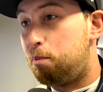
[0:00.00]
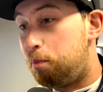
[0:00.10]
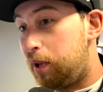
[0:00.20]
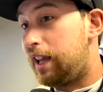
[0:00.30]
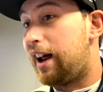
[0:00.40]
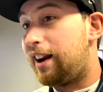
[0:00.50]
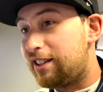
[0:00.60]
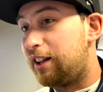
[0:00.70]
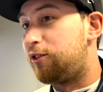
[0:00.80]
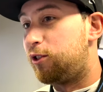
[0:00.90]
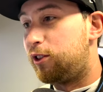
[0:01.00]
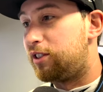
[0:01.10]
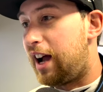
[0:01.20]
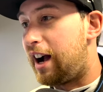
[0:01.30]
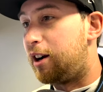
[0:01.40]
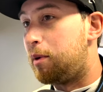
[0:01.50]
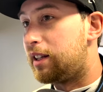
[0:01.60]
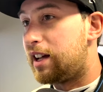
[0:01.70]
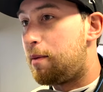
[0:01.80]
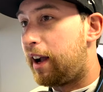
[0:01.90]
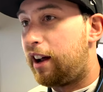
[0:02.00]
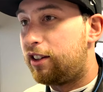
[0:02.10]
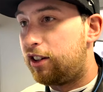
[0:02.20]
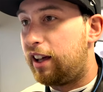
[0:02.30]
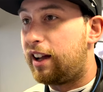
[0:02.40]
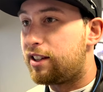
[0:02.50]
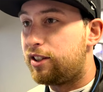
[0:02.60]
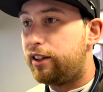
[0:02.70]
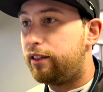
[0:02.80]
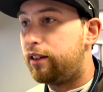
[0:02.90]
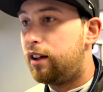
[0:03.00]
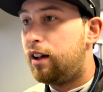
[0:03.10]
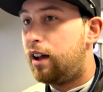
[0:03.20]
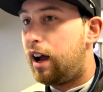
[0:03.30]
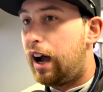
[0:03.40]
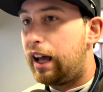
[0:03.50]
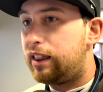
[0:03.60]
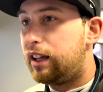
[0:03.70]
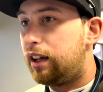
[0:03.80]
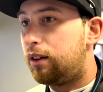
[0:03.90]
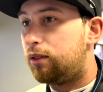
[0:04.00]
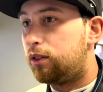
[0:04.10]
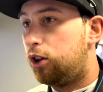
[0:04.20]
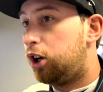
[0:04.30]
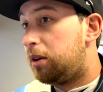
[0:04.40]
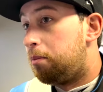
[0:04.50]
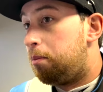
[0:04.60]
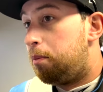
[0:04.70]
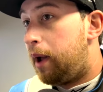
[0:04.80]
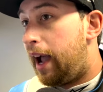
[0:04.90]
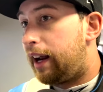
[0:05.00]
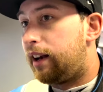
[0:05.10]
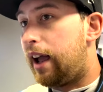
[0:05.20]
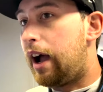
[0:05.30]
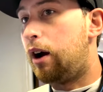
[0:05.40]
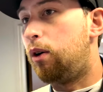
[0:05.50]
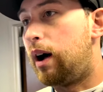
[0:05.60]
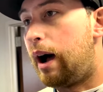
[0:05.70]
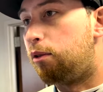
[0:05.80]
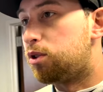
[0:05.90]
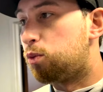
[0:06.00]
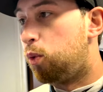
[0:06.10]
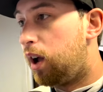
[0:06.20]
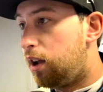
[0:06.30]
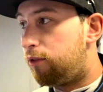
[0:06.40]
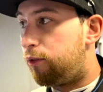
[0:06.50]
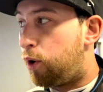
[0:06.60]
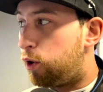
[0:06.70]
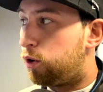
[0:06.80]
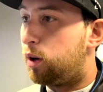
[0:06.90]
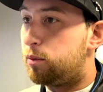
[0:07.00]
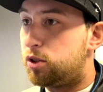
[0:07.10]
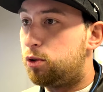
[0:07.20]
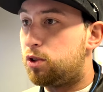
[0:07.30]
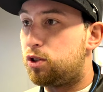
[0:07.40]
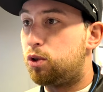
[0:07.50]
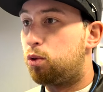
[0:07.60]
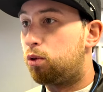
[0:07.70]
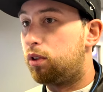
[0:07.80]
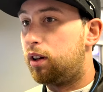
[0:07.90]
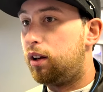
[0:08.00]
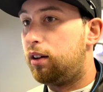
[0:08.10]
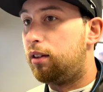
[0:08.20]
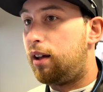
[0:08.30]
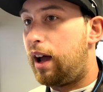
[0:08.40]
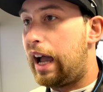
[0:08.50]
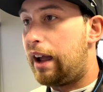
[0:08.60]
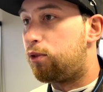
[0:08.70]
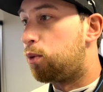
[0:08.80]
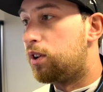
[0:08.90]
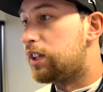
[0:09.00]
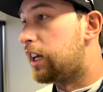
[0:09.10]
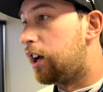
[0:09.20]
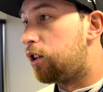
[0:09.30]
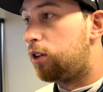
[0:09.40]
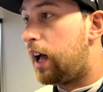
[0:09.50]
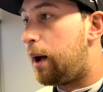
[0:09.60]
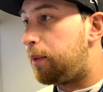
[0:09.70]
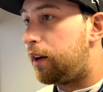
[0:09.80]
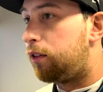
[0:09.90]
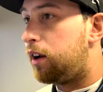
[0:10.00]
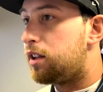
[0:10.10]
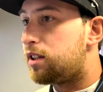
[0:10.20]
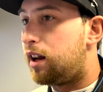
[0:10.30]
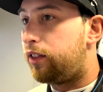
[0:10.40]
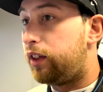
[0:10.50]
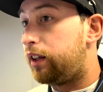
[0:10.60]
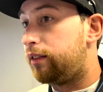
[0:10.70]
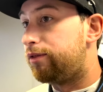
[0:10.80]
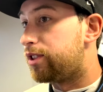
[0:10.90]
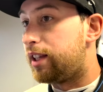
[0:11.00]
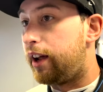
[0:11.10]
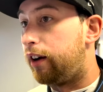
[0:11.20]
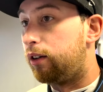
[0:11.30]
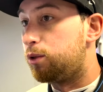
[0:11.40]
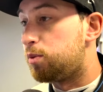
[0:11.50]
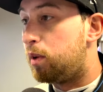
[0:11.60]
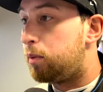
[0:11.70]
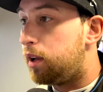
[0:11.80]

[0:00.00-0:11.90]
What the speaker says: be at his left rear tire by the time I got to the exit. And I think, looking back now, I was way farther up to his door than I ever was any other lap that race. And I think just the air I was swimming